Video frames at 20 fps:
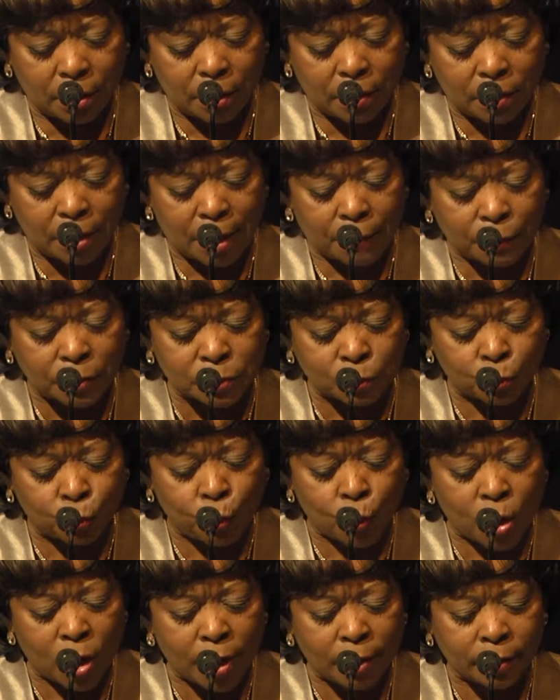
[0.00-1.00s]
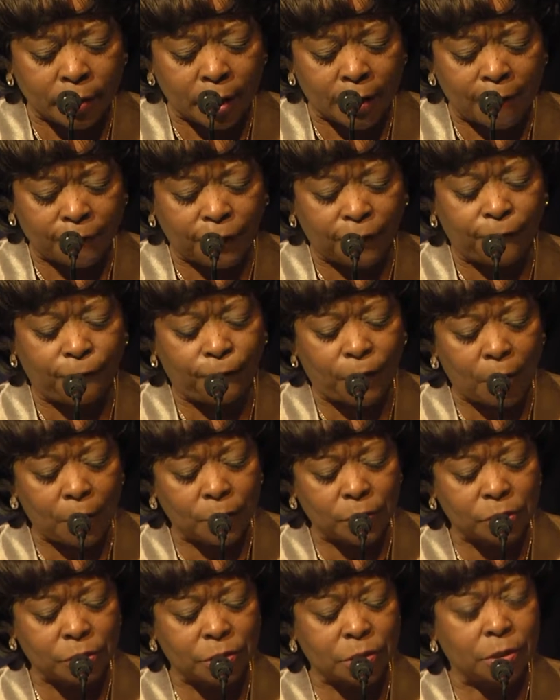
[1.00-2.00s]
that was one of the
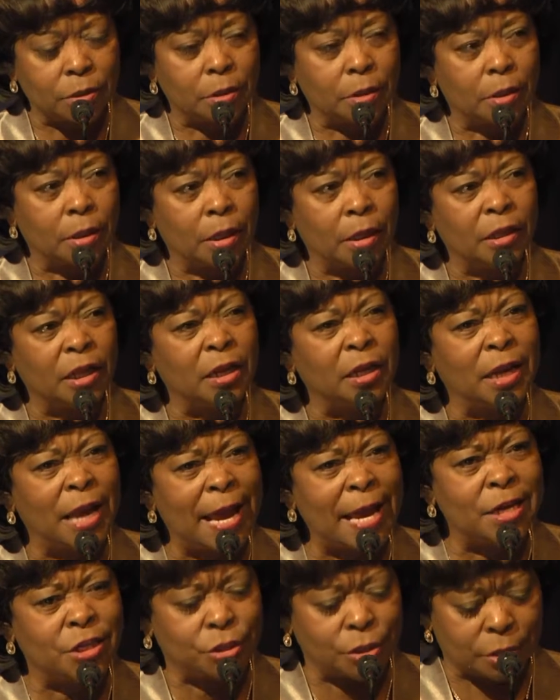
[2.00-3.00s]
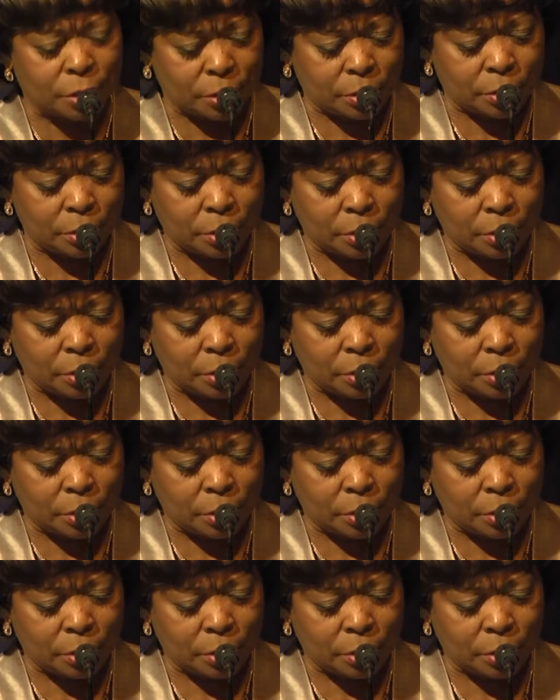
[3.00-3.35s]
first in the nation